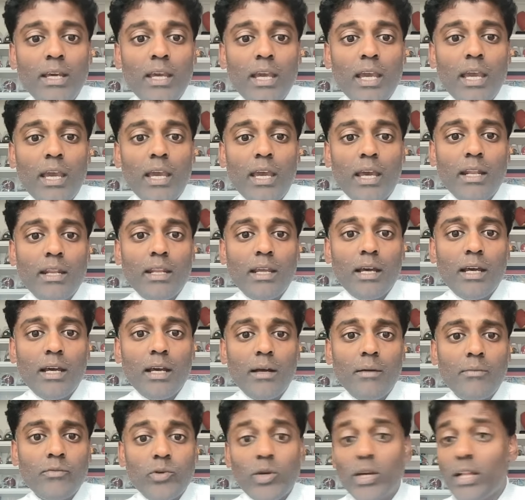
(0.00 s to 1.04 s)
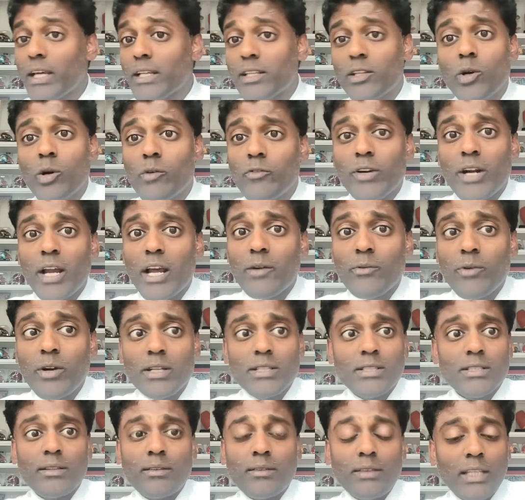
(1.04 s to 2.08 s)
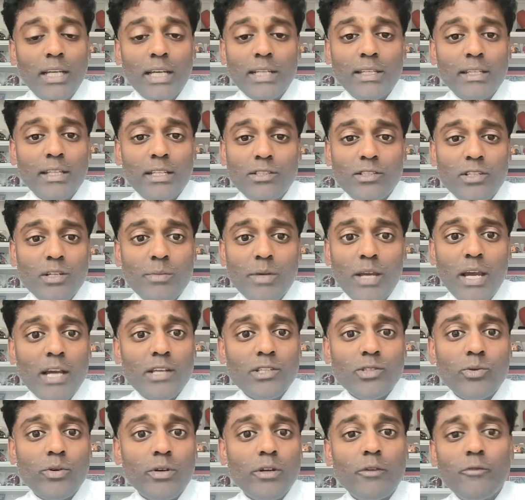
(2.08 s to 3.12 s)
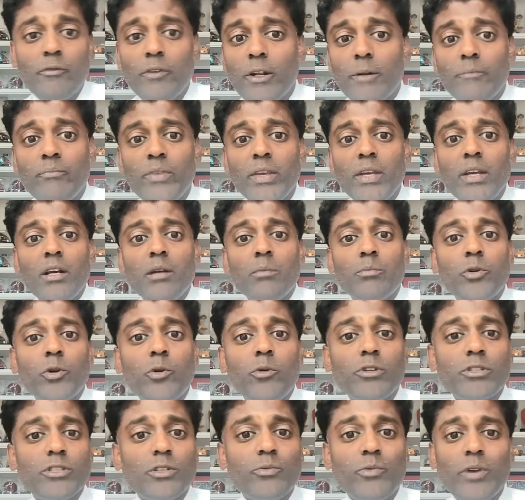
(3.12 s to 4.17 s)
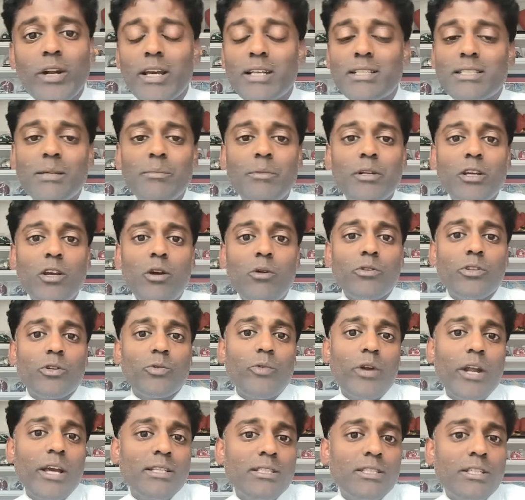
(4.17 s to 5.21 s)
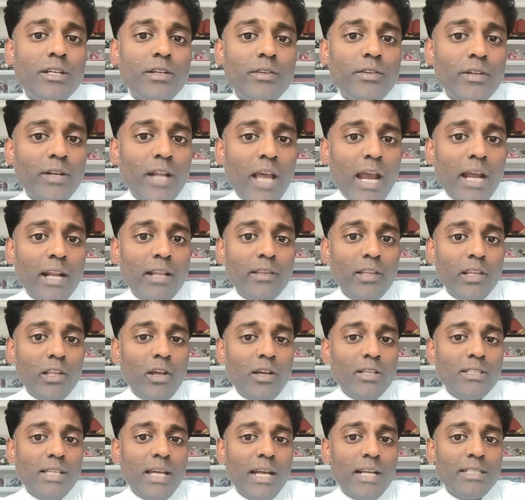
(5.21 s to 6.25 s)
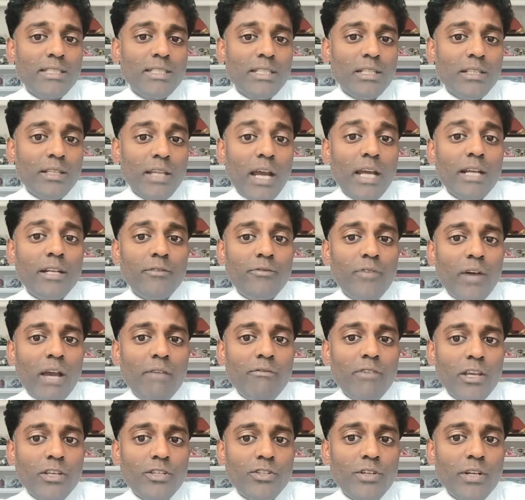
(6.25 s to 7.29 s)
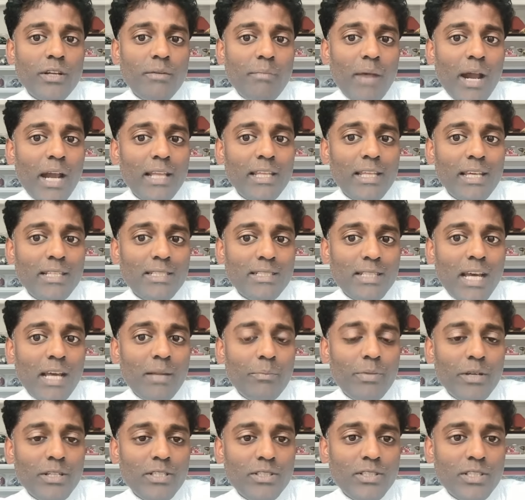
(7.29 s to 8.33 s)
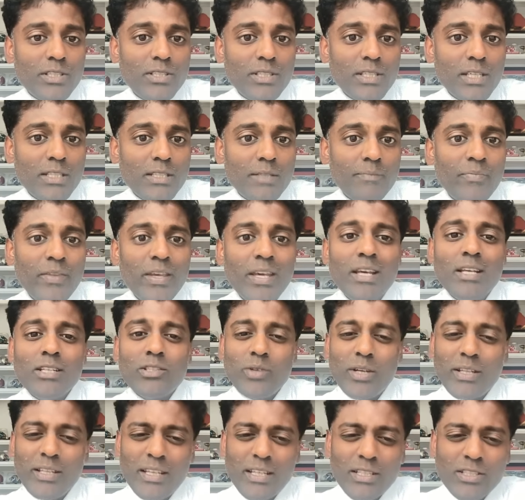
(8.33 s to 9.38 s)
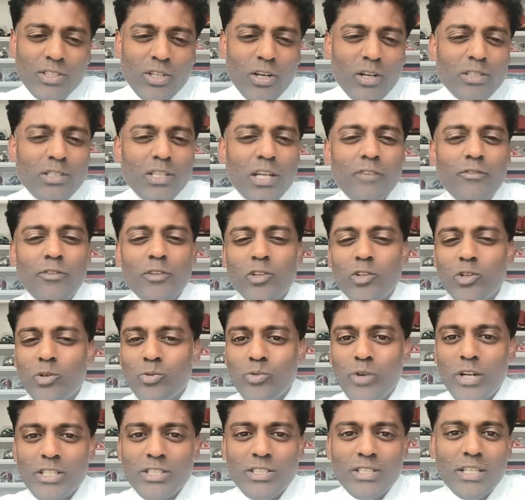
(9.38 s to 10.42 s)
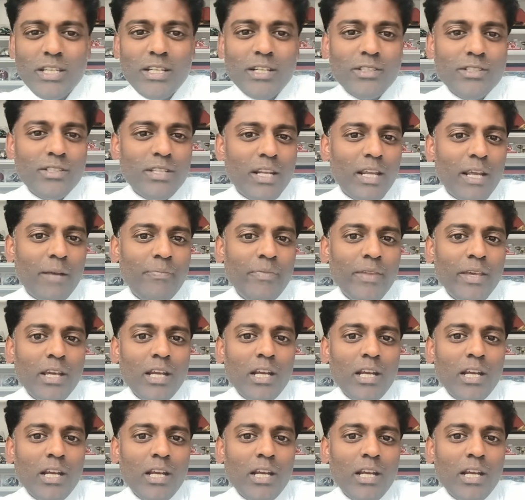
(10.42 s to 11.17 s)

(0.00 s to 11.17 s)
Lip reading: And so I like the over 9 runs. I think that's going to be a high scoring affair. Brewers and Reds. I'm going to go with the Reds here. They lost 9-5 yesterday. Miley has not pitched this season, so I think he starts off a little rusty here today.